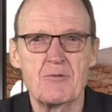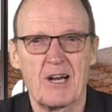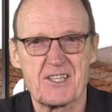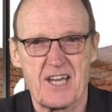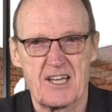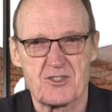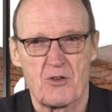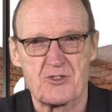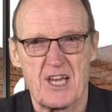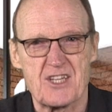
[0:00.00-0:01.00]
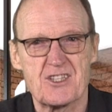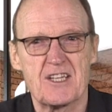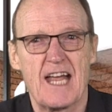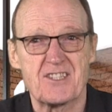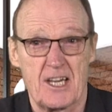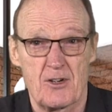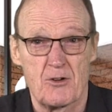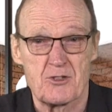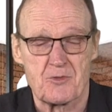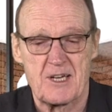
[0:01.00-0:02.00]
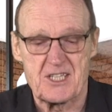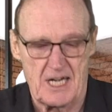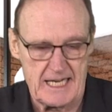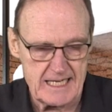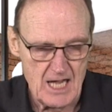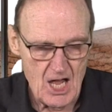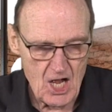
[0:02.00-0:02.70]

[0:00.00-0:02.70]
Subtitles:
Real Estate Association has introduced recently